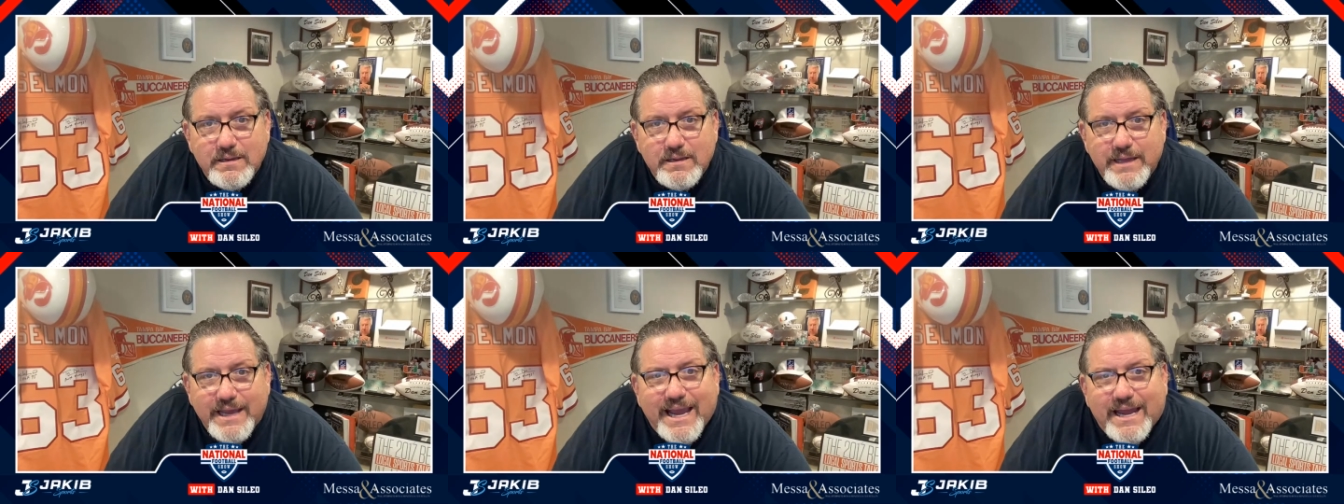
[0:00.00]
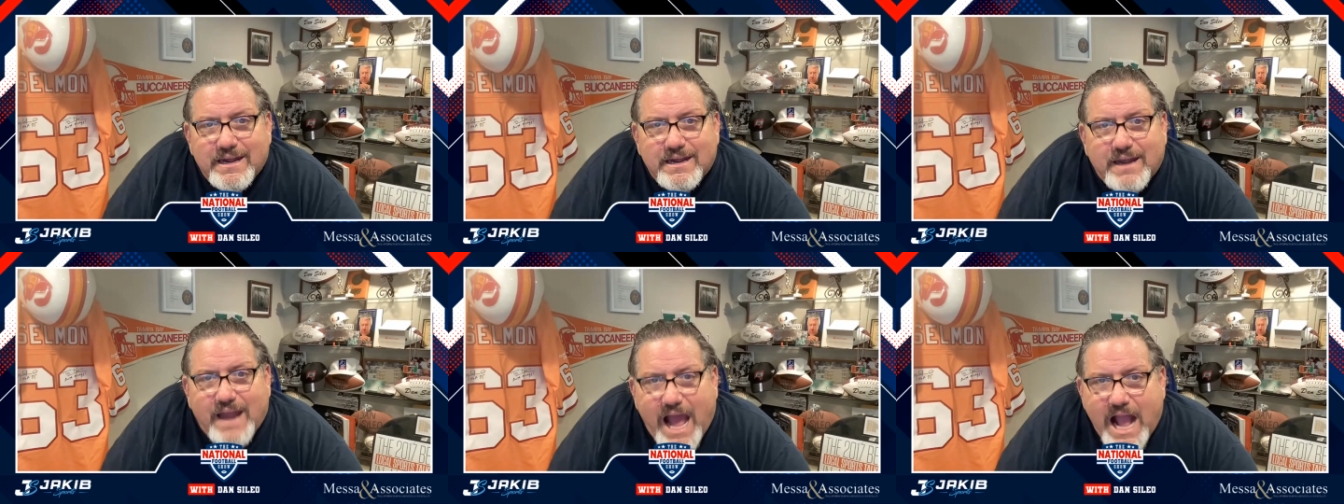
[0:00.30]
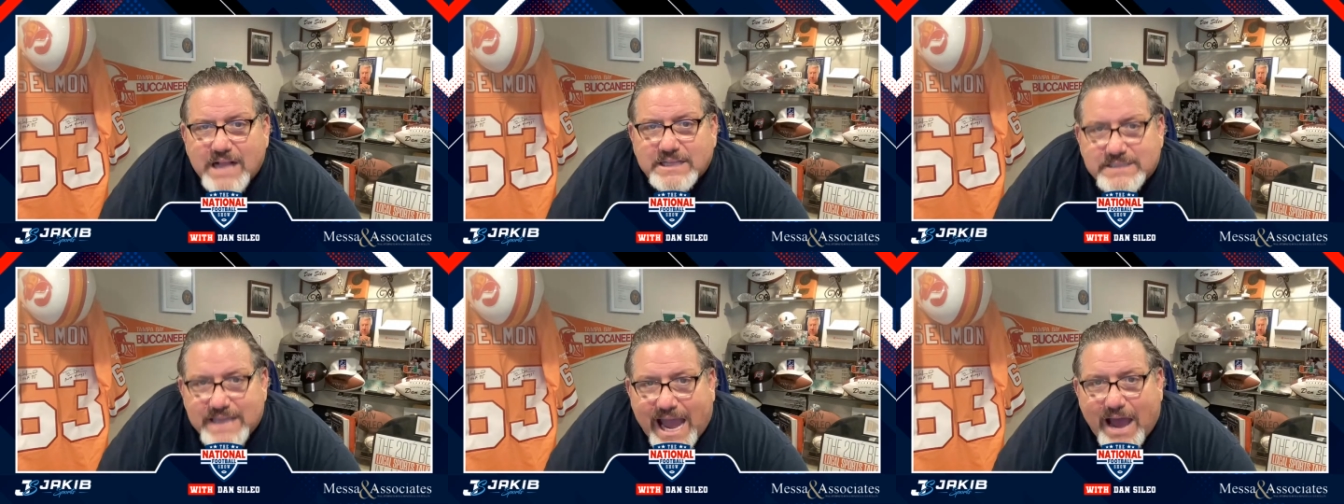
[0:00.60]
He got
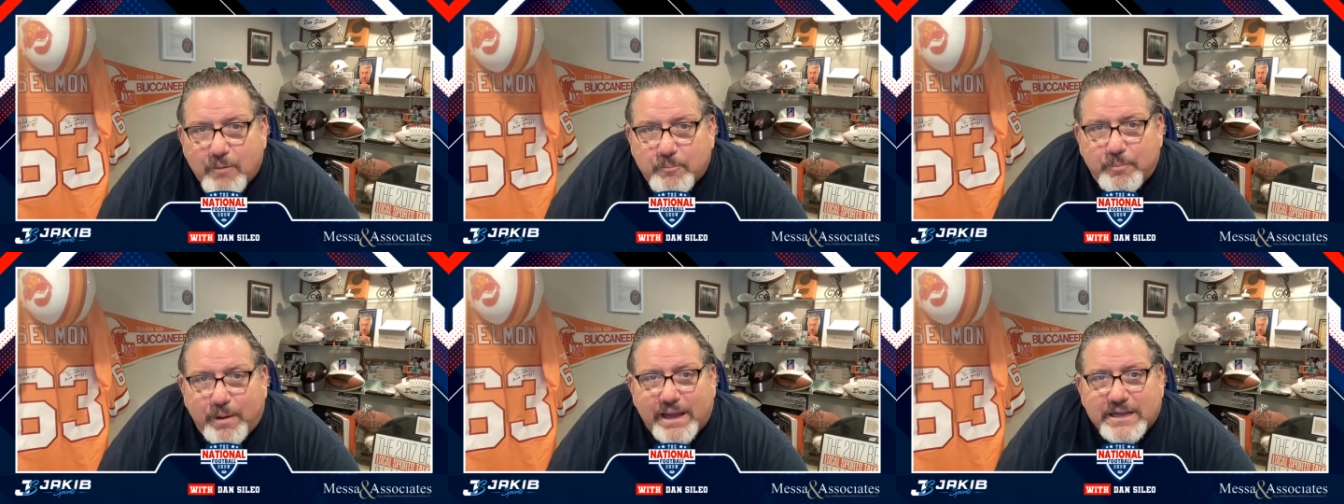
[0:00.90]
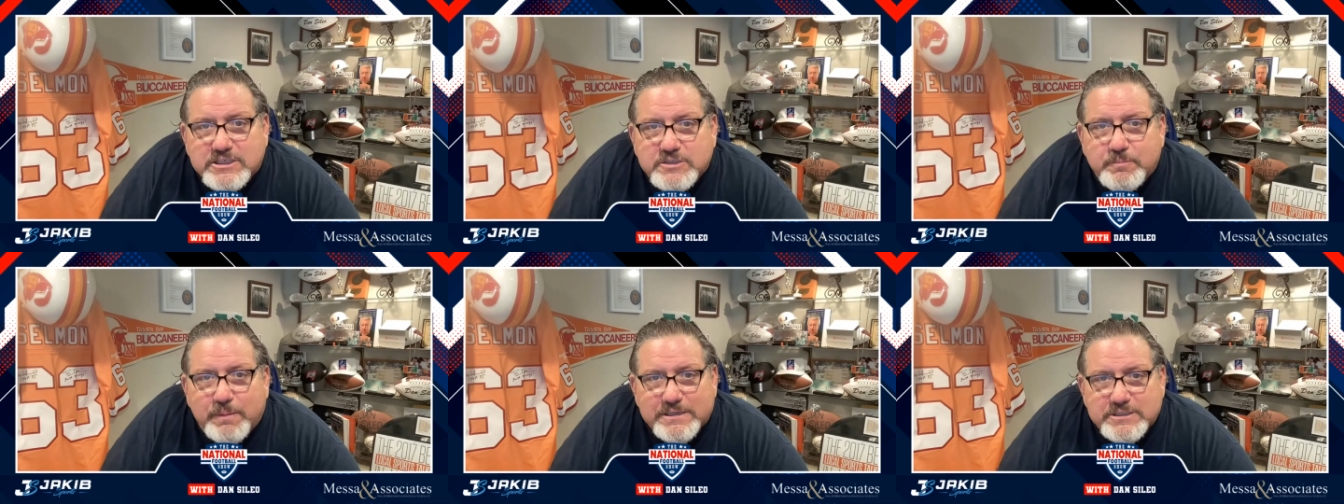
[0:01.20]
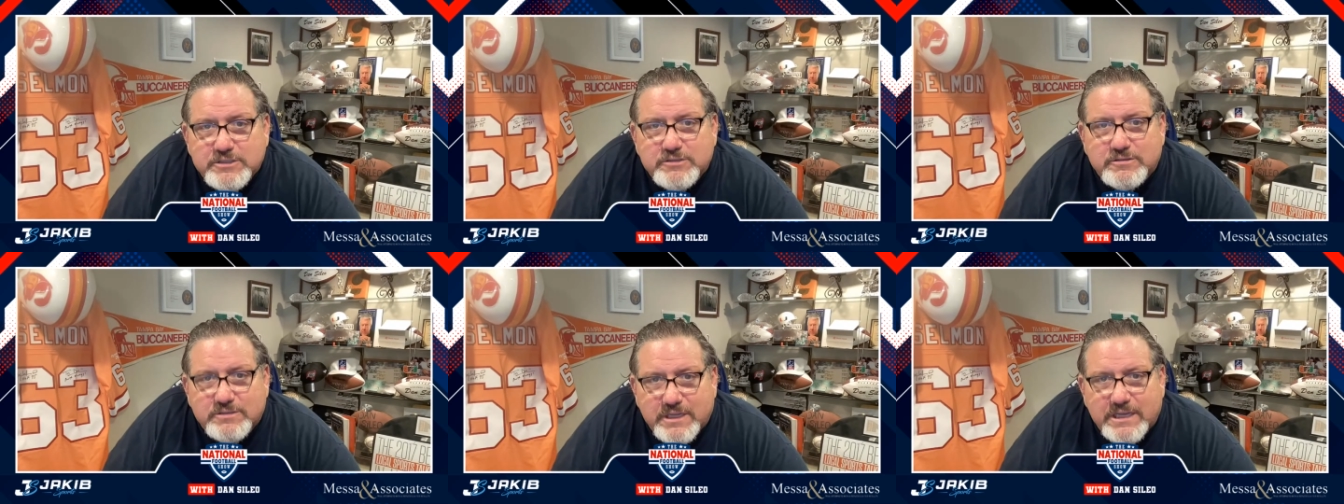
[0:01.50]
knocked out by a
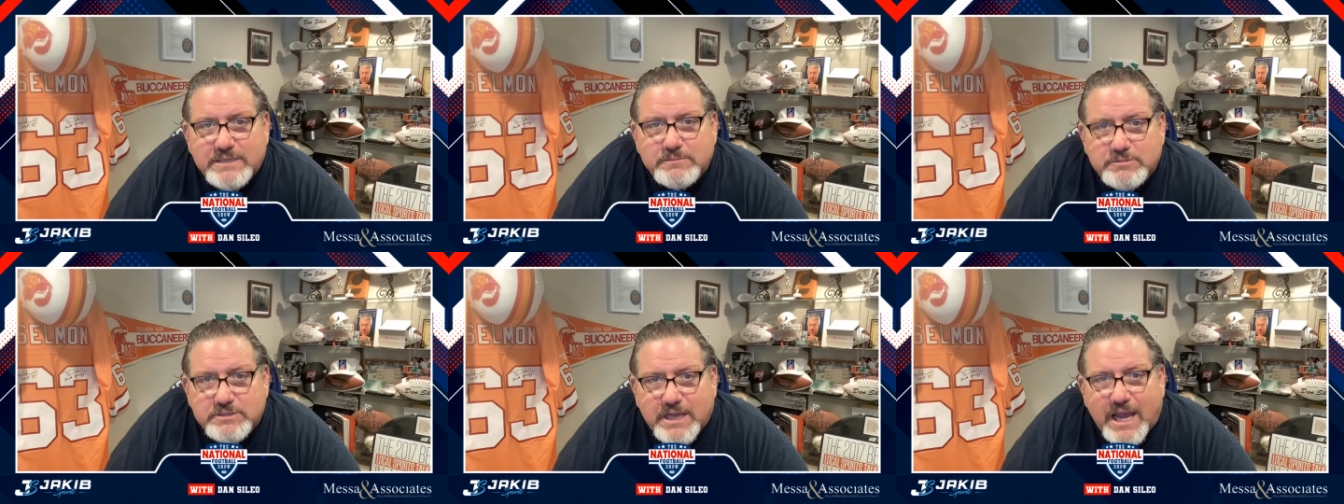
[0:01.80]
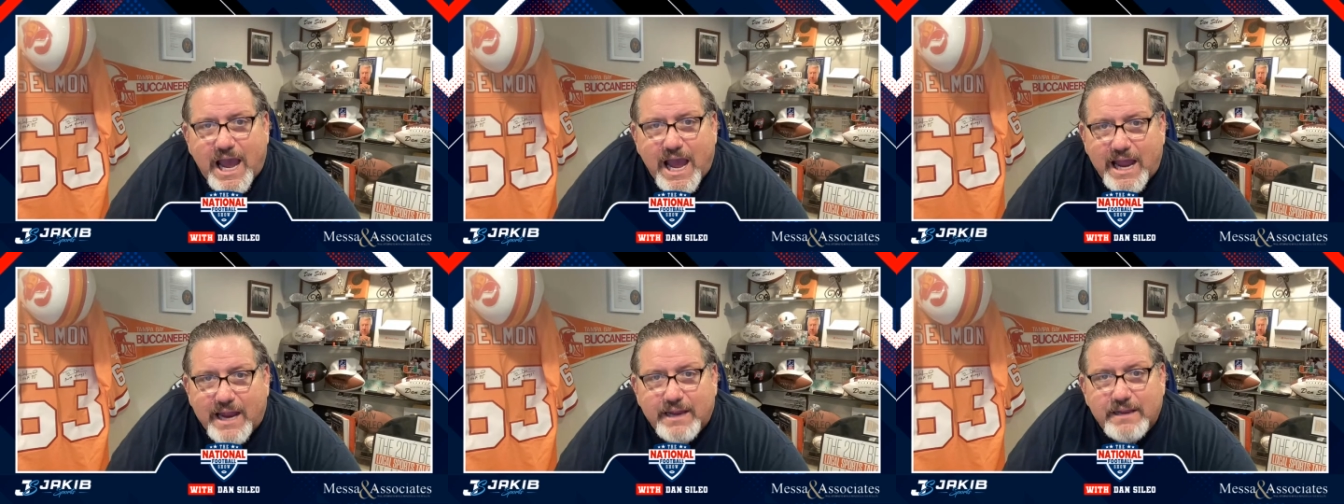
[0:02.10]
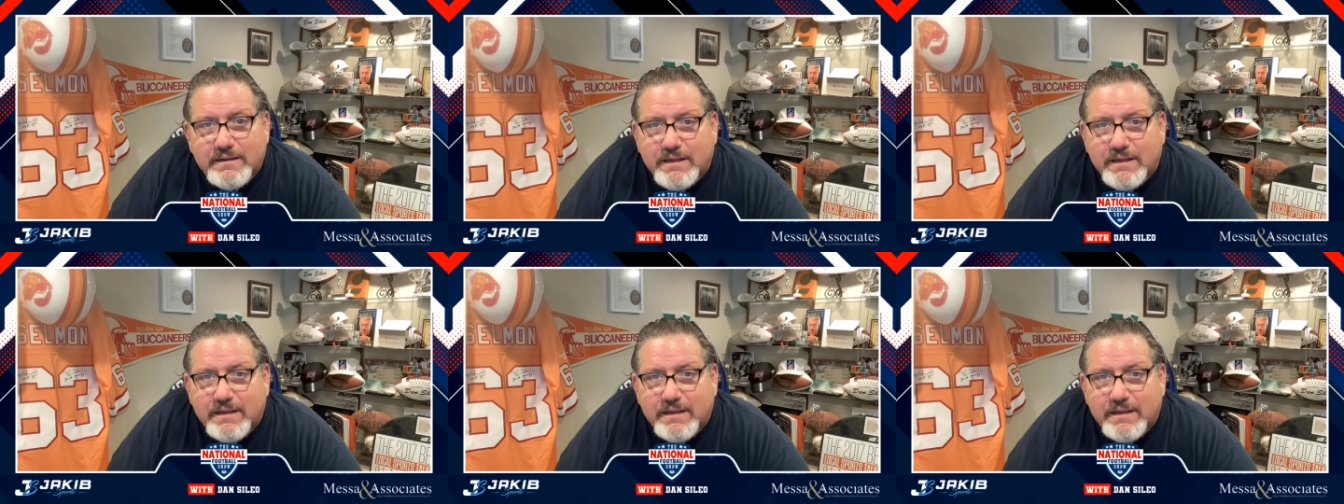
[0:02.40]
special teams guy.